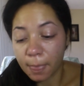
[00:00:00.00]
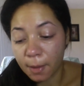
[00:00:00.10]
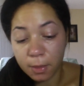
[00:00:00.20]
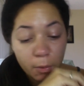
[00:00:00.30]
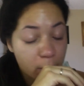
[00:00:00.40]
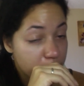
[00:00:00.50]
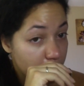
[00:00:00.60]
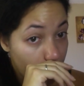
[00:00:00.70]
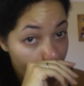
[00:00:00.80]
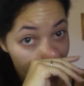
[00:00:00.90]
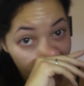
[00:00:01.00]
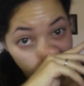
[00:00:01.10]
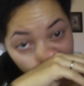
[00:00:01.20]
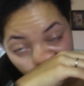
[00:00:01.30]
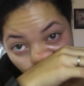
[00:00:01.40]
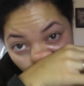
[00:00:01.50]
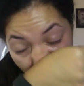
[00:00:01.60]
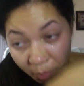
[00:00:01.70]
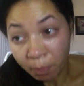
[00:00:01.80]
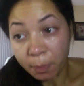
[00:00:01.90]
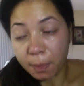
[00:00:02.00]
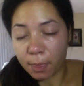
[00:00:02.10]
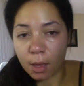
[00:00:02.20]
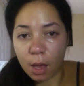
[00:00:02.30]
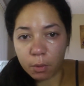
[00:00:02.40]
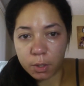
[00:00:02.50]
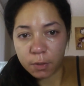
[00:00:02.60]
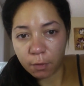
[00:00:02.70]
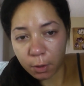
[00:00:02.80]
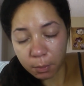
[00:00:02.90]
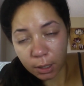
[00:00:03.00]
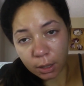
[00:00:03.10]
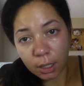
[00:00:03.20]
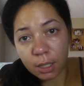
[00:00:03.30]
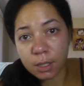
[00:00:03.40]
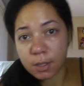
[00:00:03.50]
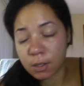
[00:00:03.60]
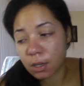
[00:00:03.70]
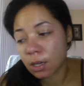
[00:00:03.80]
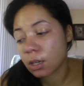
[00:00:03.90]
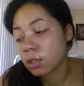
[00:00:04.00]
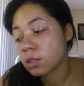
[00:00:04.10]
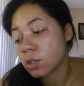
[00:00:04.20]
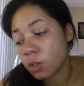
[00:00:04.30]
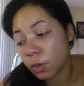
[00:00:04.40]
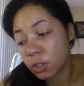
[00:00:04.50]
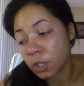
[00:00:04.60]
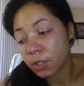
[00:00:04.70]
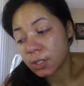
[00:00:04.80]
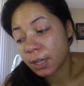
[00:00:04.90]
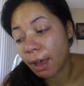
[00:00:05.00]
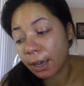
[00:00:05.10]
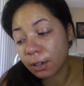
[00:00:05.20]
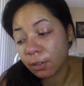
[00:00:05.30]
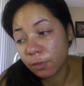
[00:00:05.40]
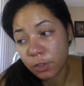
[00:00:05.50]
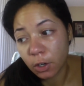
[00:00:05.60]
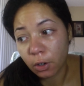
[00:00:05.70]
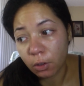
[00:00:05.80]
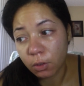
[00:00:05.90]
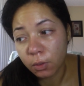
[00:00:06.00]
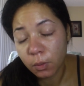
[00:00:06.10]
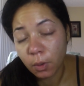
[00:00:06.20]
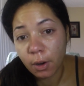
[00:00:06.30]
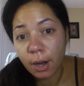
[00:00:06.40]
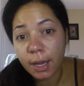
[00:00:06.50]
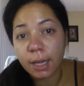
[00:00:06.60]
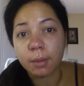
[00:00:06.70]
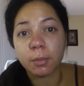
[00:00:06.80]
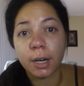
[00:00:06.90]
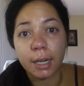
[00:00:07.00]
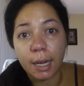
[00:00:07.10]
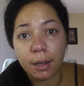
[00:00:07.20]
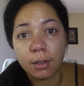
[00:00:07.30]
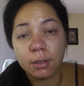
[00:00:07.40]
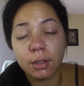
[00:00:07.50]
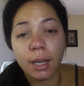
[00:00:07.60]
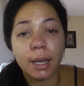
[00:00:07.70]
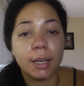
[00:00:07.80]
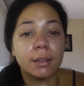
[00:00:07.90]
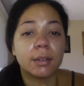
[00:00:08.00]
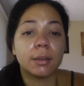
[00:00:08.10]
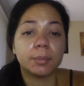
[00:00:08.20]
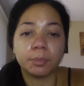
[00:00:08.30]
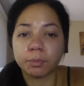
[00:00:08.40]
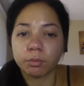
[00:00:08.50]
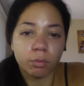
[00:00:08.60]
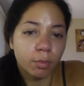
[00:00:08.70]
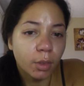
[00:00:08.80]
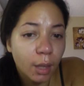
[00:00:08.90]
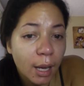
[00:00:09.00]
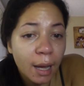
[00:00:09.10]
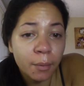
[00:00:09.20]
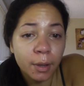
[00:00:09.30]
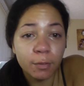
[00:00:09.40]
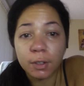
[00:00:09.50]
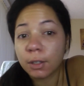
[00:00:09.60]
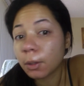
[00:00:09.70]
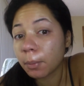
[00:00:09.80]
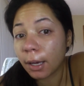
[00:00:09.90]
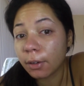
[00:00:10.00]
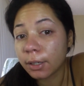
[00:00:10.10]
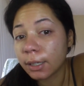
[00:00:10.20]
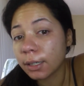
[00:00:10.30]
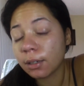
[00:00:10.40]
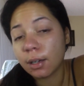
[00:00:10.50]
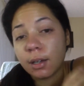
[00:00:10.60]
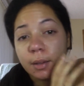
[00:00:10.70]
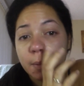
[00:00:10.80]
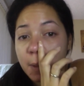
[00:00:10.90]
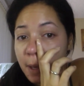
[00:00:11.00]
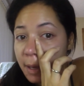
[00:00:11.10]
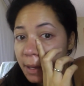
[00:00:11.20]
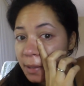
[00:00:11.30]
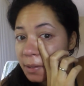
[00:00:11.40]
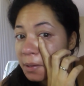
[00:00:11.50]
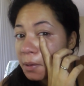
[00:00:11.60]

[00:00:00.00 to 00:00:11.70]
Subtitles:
the reason why I was filming this is to just kind of journal where I am right now and how I feel about it. And